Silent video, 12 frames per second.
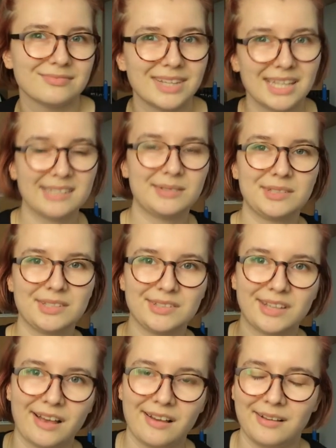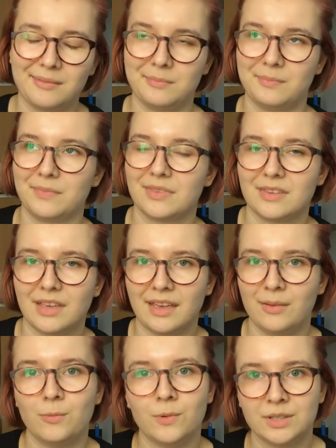as
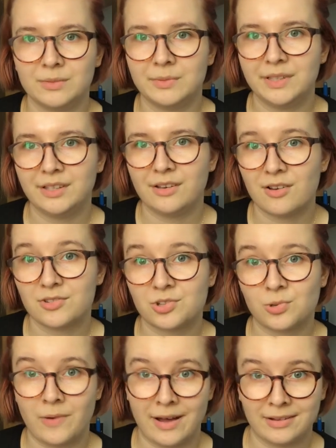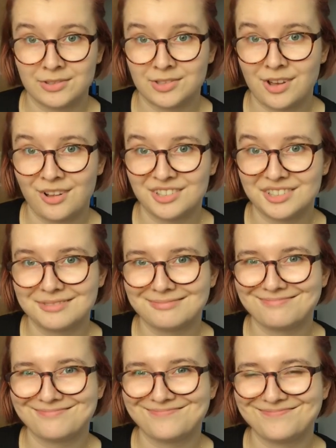a wannabe Oscar Wilde scholar.
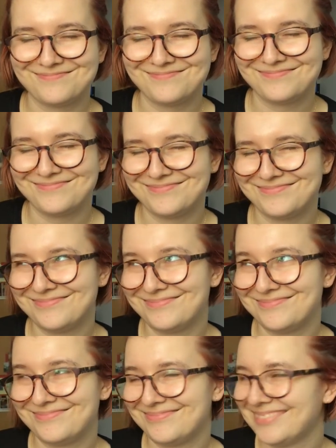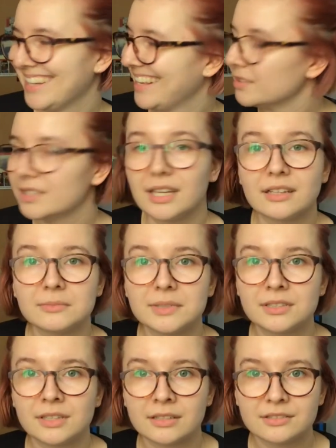I want to get a
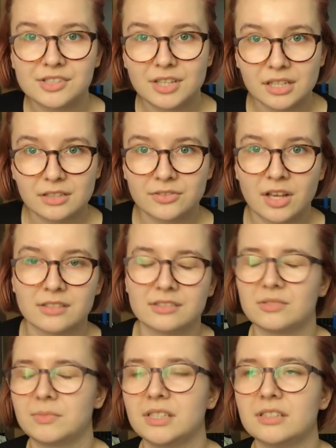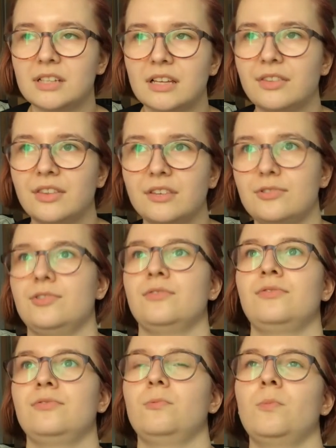better understanding of Constance because I think she's
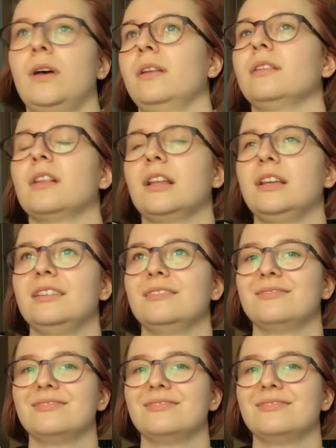wildly